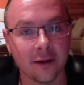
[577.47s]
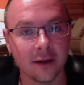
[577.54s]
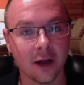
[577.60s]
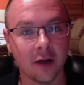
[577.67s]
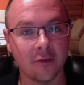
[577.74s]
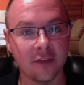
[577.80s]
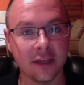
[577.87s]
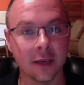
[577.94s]

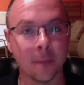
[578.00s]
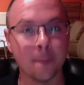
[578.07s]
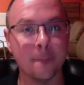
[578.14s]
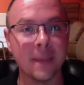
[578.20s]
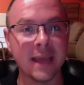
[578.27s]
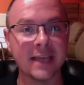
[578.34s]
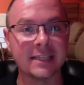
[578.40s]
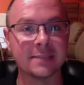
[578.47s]
of the
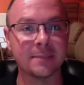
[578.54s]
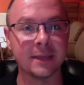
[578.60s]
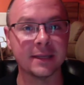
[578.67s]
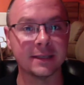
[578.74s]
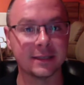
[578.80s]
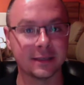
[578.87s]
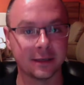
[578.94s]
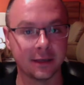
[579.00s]

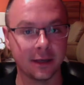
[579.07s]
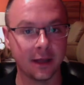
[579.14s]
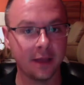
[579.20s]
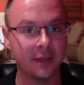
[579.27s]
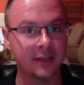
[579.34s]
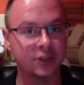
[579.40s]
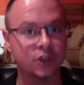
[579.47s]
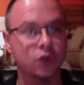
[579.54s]
amazement
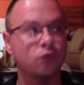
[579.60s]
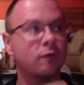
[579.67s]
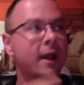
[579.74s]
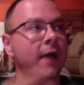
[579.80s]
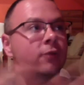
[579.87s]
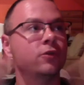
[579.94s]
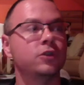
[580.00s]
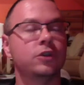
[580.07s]
that
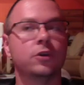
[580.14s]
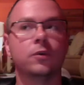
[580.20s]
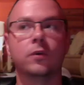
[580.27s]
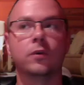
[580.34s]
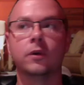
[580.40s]
surrounds you